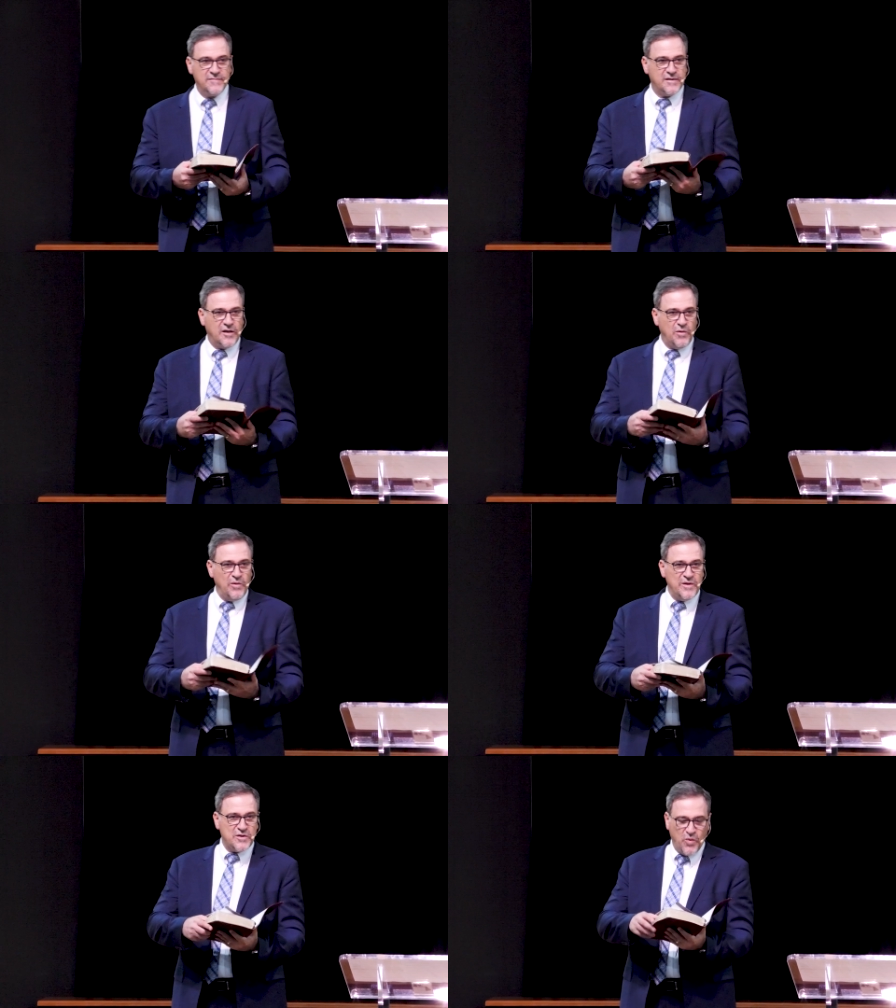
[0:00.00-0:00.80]
God will
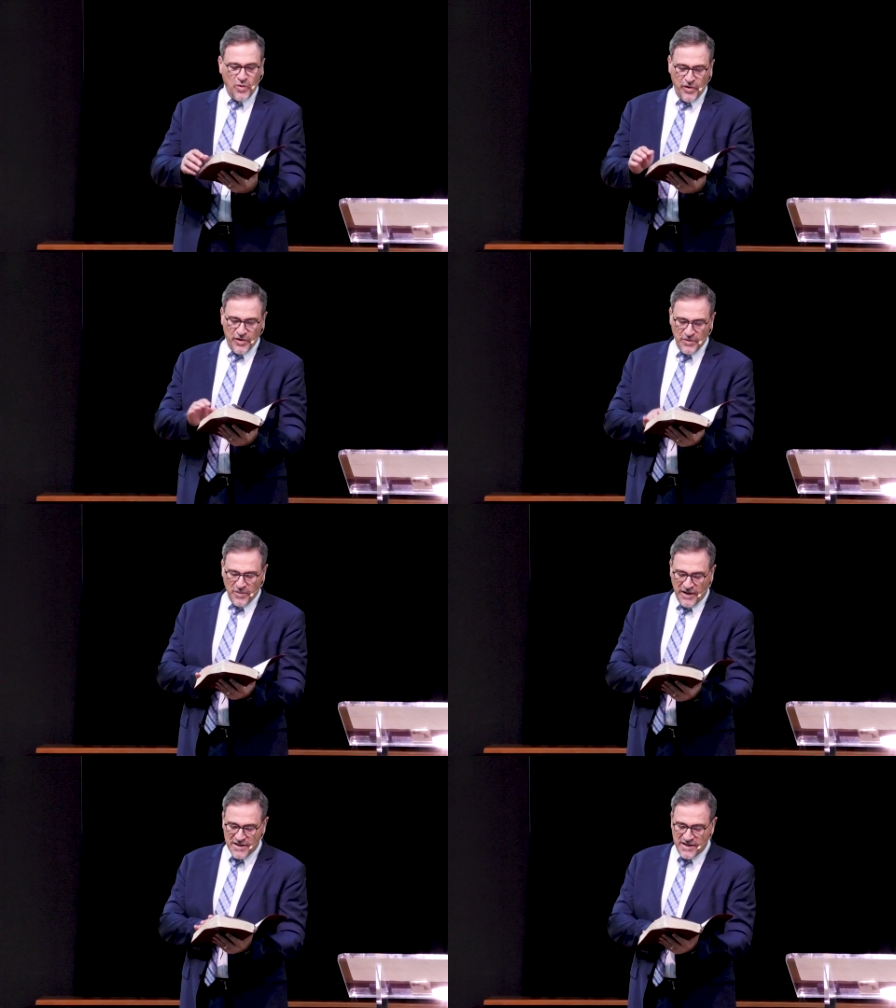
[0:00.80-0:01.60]
always warn you
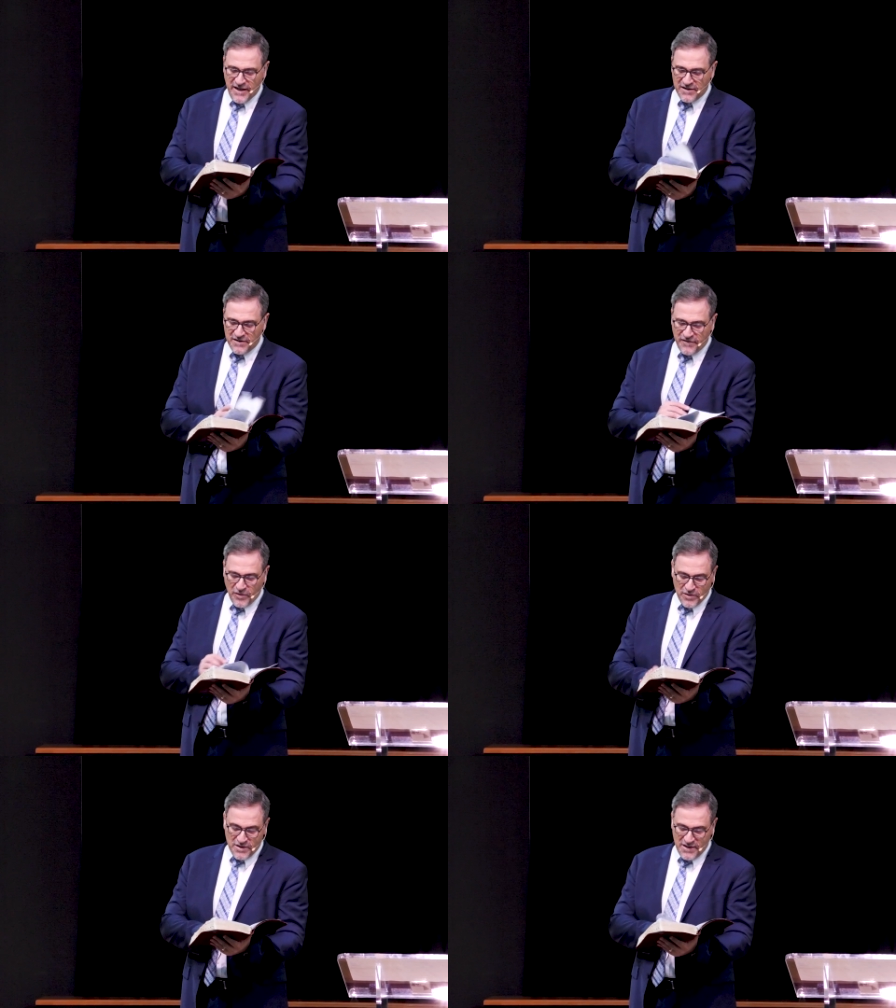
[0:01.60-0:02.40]
when there's negative
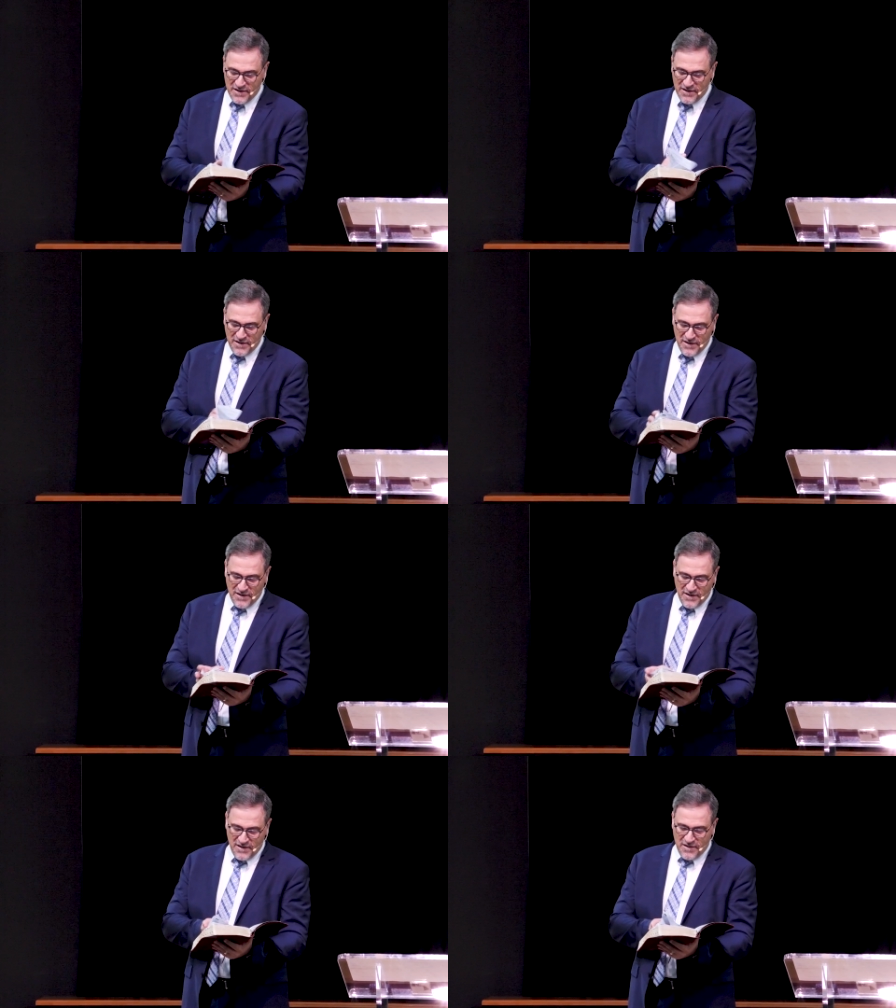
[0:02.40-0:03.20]
thoughts.
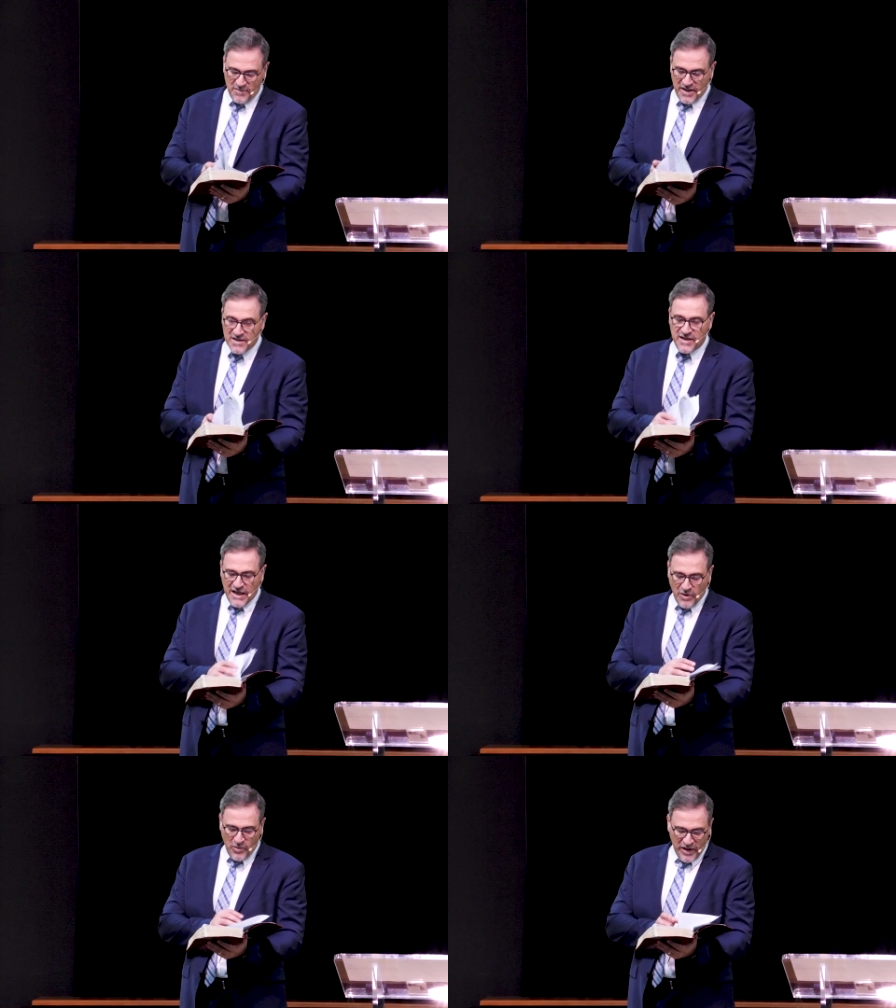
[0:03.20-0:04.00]
But it's there
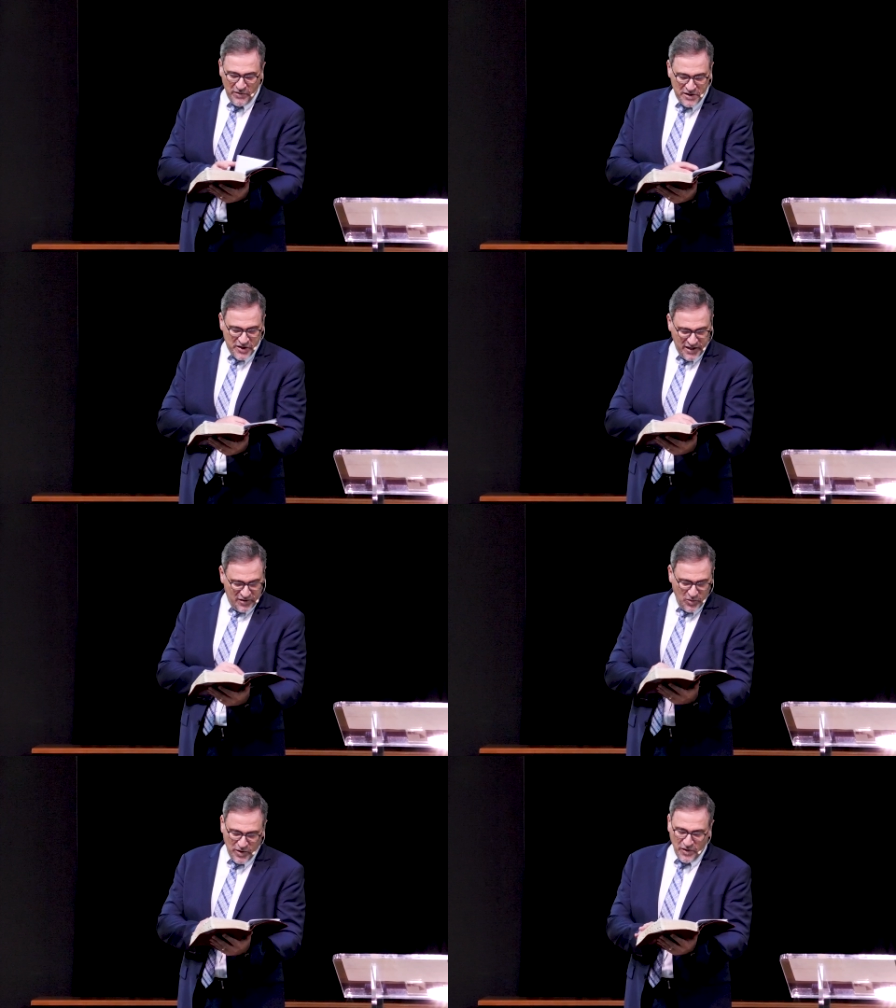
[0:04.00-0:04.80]
when we reject
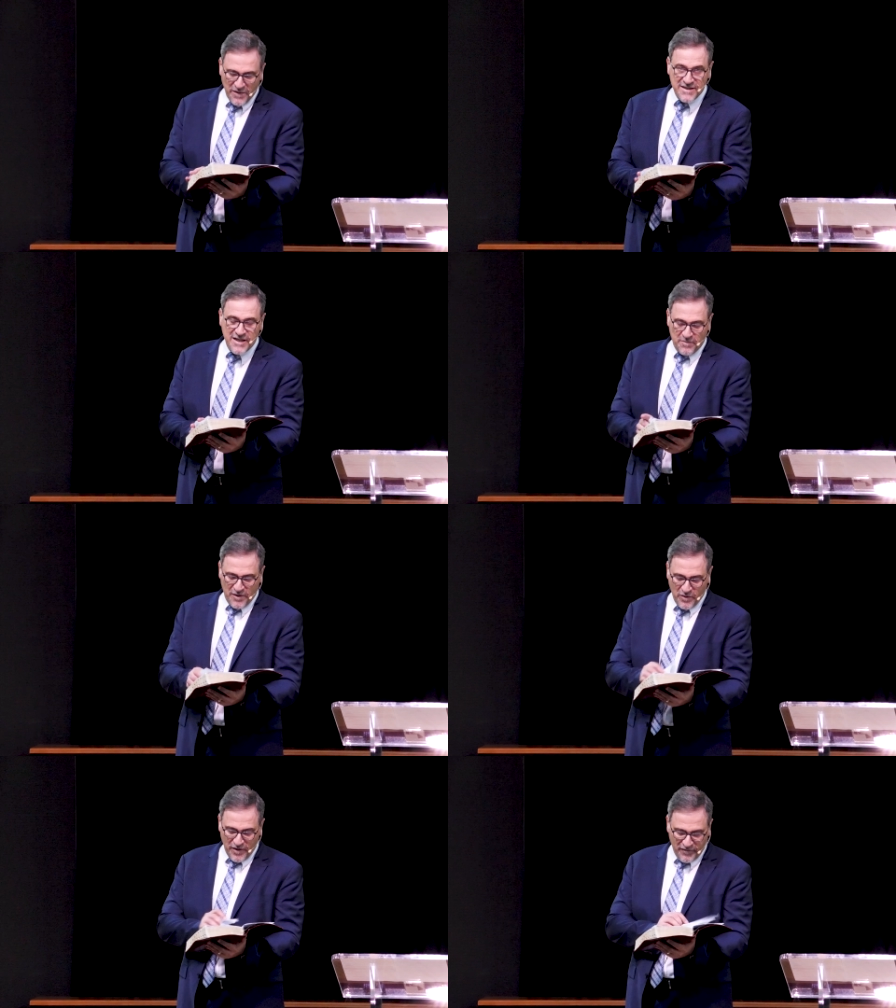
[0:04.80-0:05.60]
the word or accept the
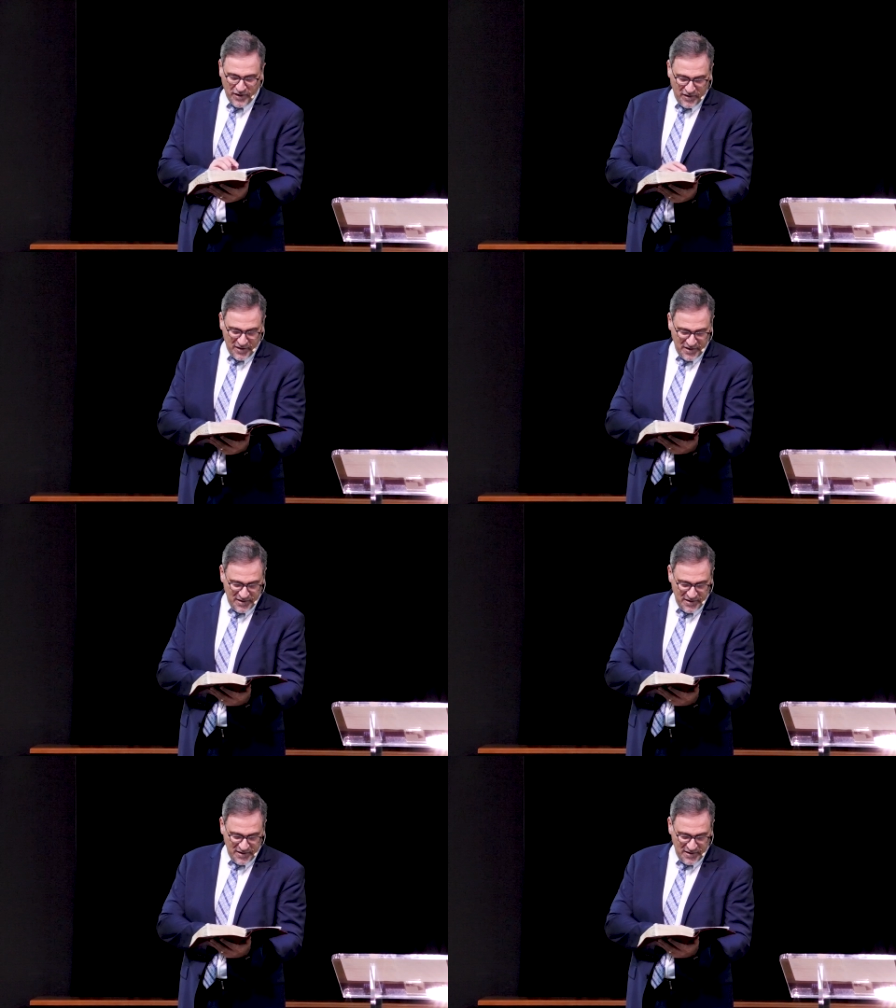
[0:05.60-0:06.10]
word of God.